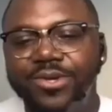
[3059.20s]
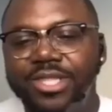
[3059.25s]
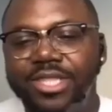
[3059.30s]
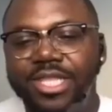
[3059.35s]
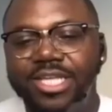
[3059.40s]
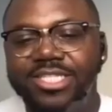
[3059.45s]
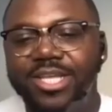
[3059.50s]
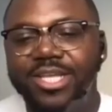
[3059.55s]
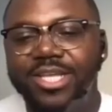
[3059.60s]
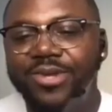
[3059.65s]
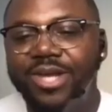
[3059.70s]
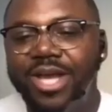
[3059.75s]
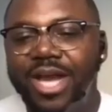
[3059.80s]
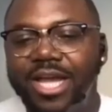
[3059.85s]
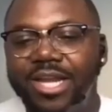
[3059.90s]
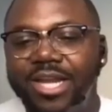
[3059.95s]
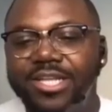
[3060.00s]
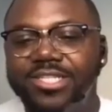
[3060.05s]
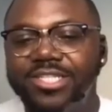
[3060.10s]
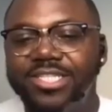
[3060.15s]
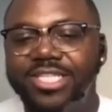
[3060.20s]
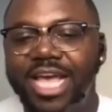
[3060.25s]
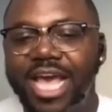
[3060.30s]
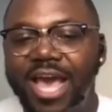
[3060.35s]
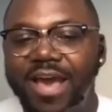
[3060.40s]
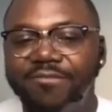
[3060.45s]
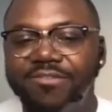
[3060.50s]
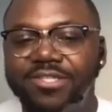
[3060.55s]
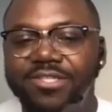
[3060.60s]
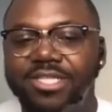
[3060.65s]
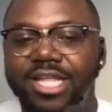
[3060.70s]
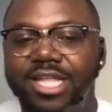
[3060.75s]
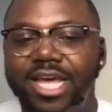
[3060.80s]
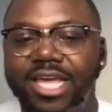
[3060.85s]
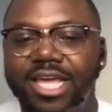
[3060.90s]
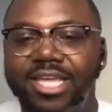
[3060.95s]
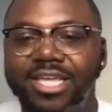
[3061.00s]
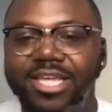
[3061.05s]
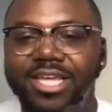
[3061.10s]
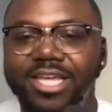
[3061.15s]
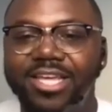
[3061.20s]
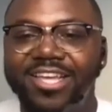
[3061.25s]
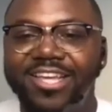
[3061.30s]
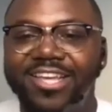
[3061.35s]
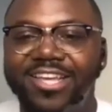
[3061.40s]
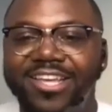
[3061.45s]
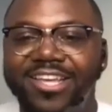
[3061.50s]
there's certain things that you kind of just have to like,